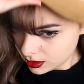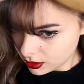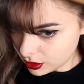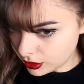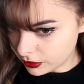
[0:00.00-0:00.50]

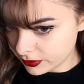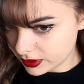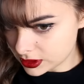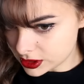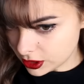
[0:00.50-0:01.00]
go over
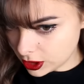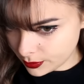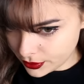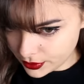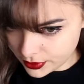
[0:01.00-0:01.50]
the
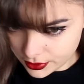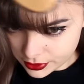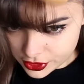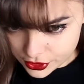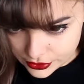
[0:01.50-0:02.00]
top
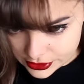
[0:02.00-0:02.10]
to